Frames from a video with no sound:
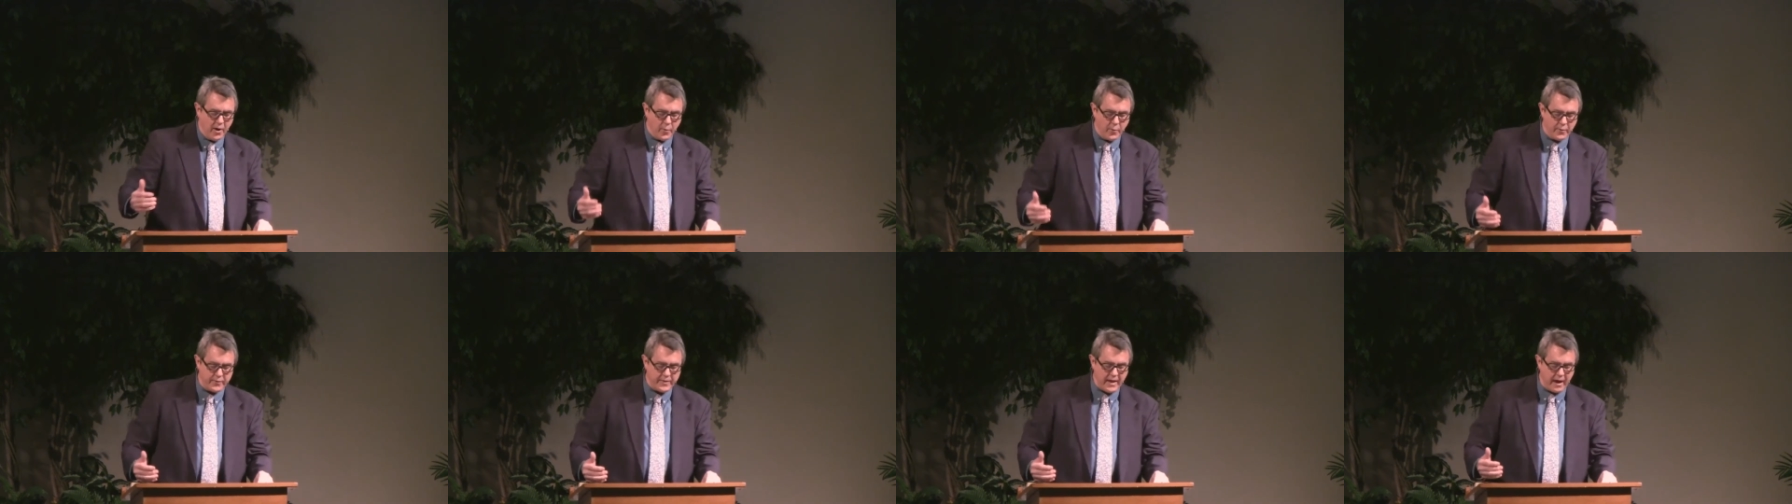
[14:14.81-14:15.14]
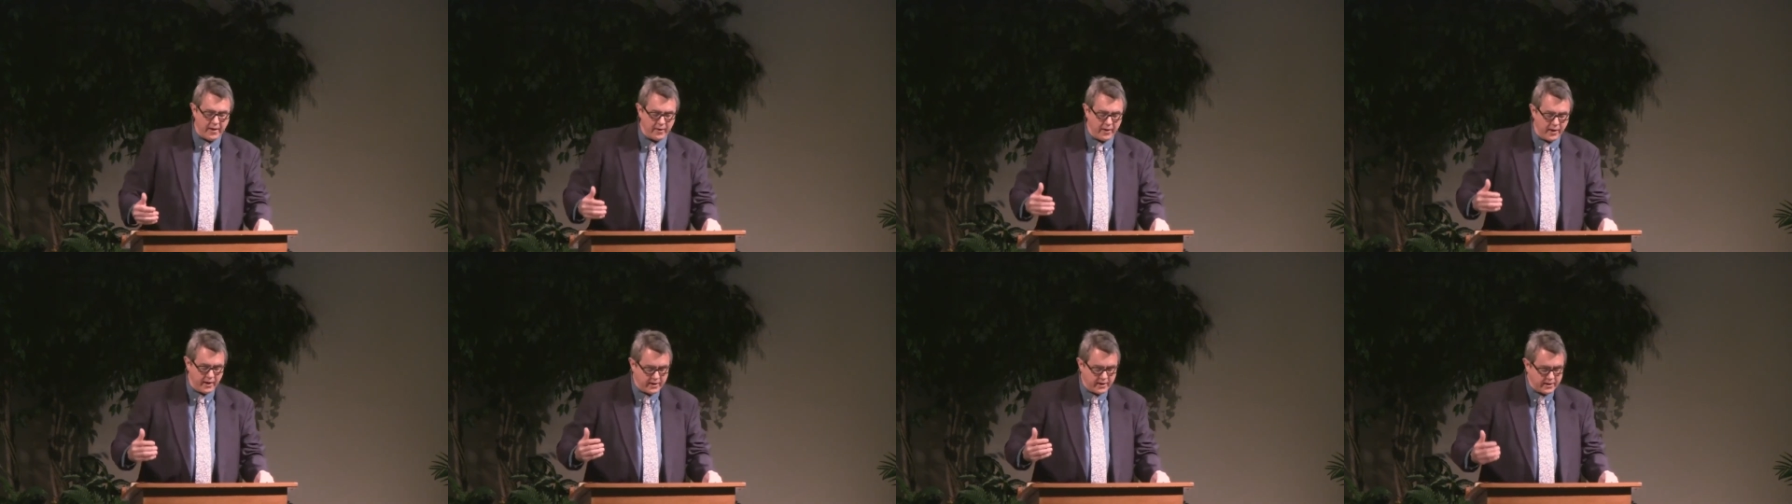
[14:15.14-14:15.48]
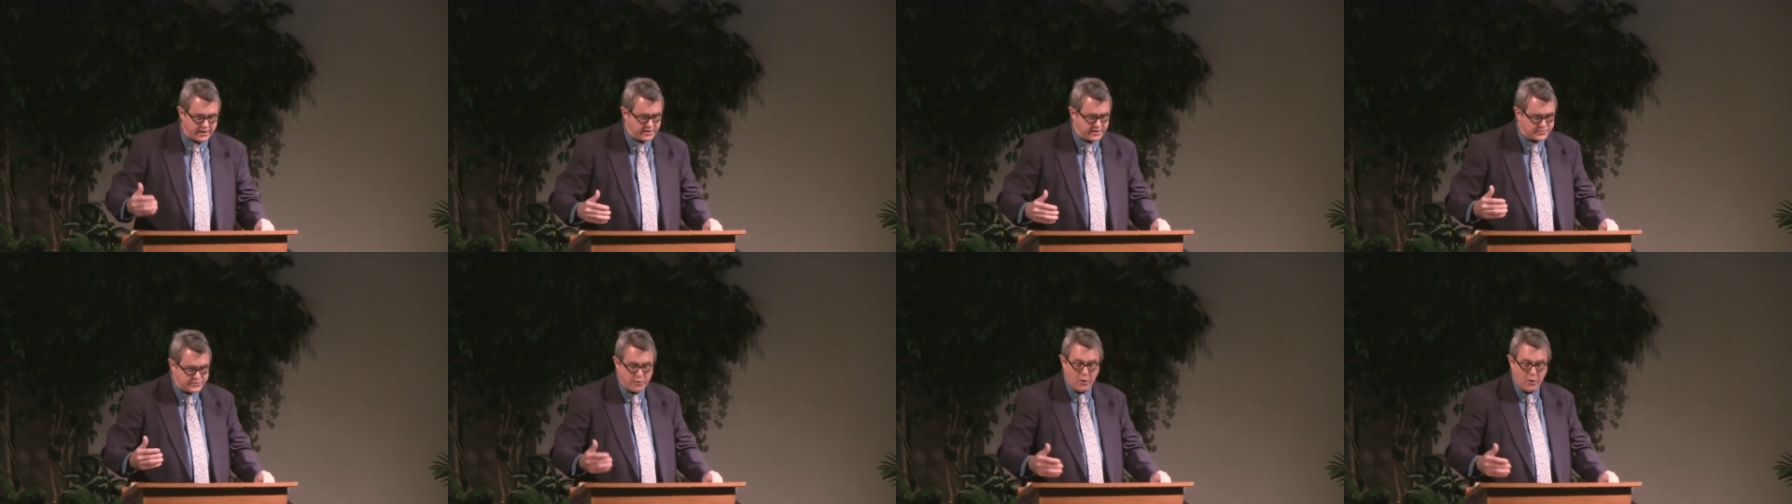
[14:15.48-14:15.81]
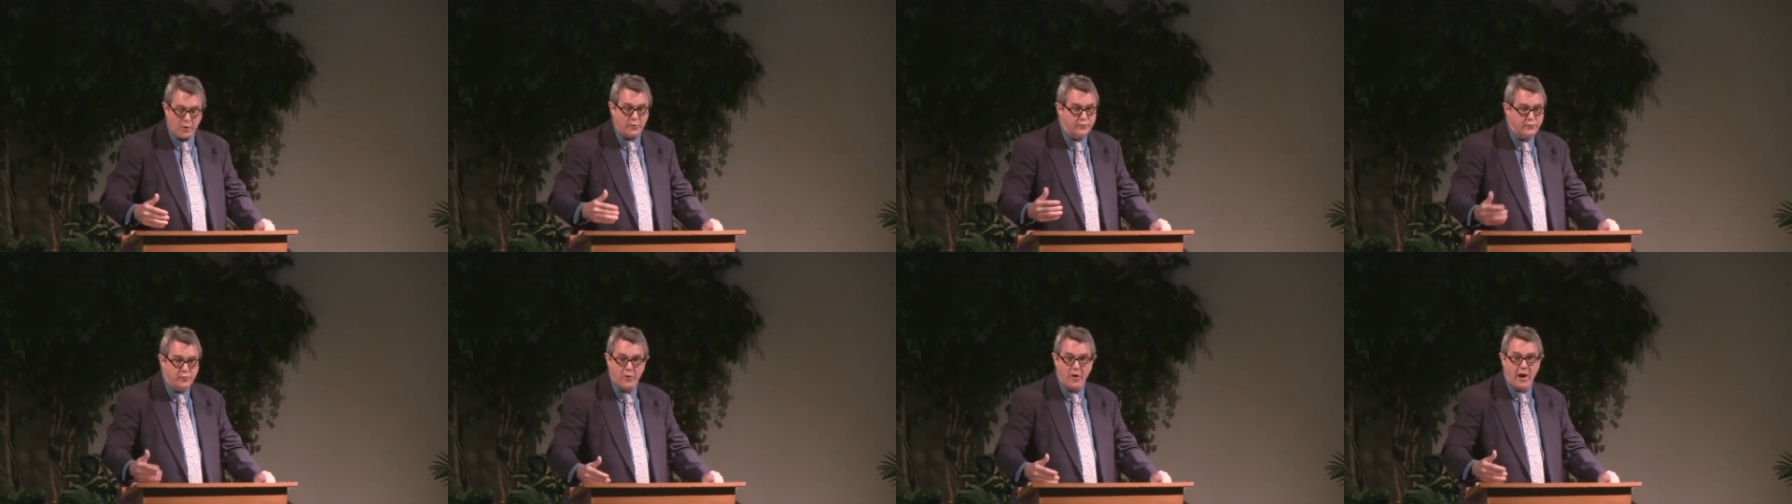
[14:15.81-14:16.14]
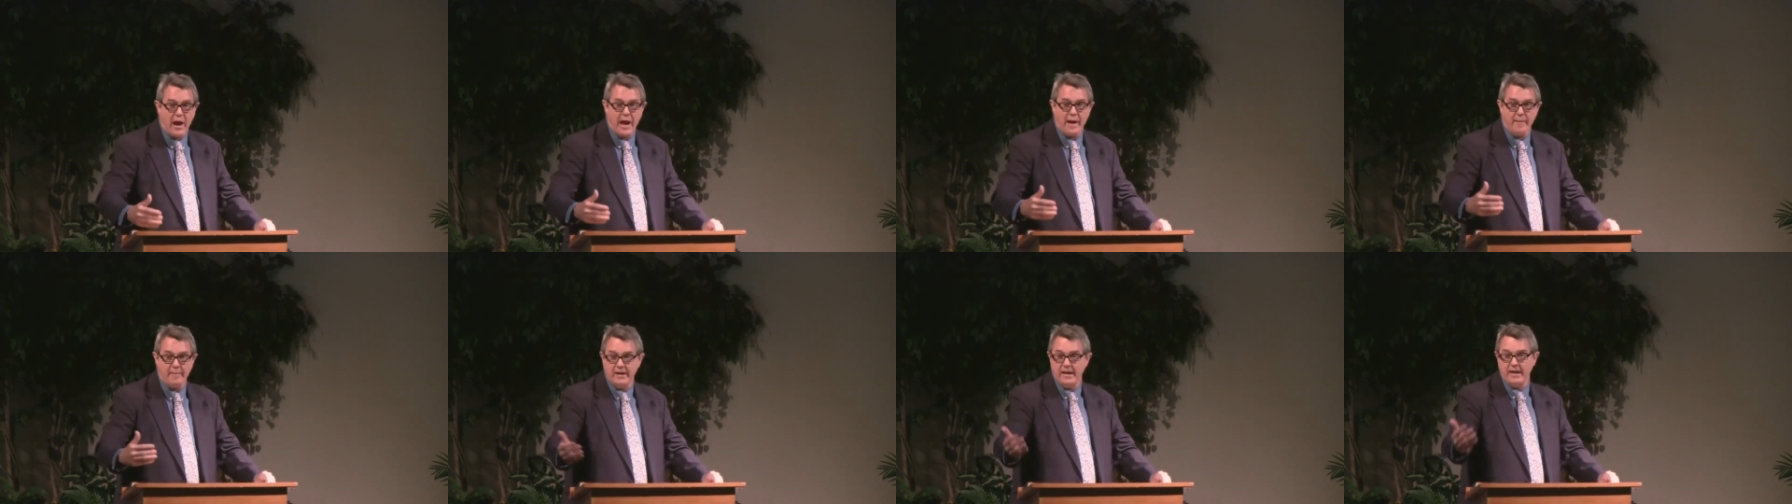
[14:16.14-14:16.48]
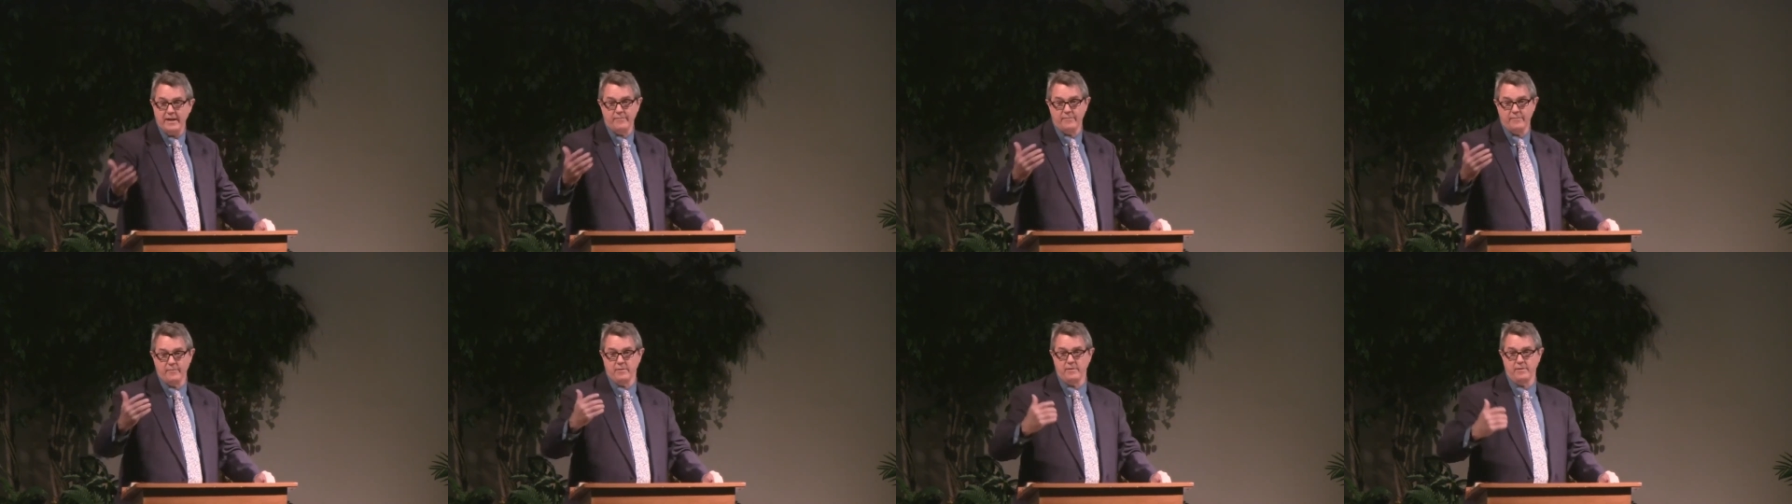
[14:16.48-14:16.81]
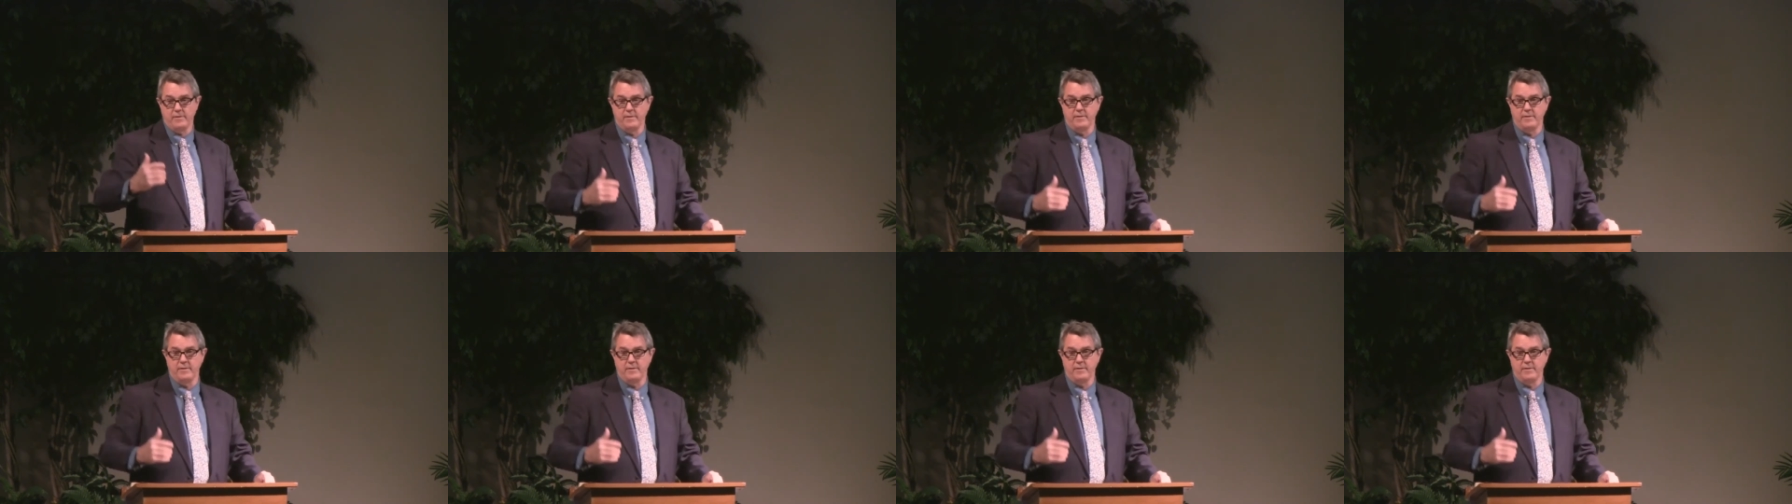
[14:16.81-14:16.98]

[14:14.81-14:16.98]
without uncontrolled crime and evil.